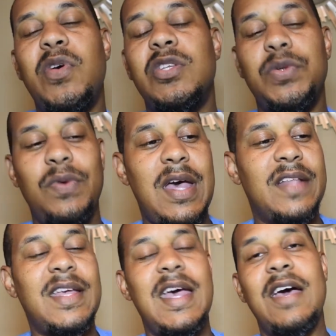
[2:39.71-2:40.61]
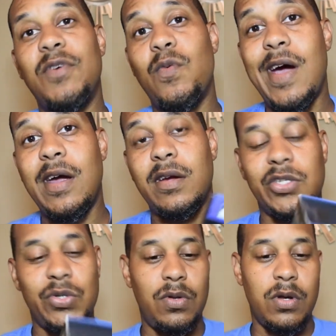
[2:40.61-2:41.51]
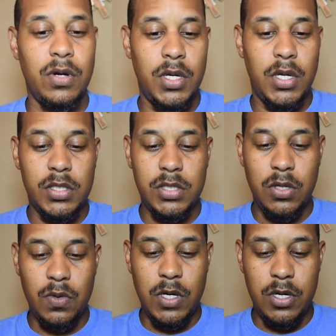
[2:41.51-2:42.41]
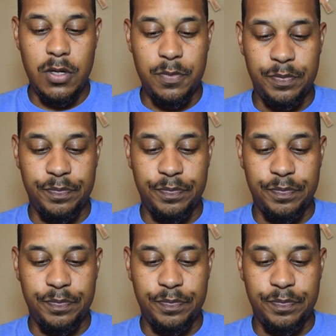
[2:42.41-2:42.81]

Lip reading: but you would have to have a wired controller. So